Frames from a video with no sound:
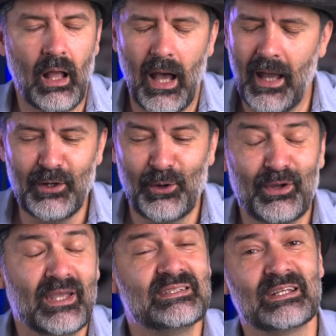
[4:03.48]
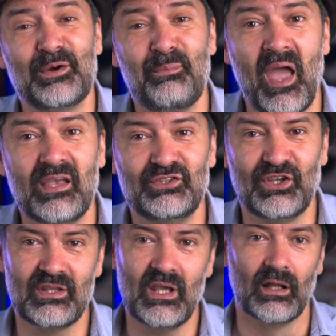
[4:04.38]
I know, it's an
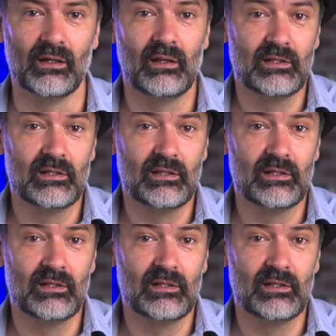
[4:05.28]
amazing deal.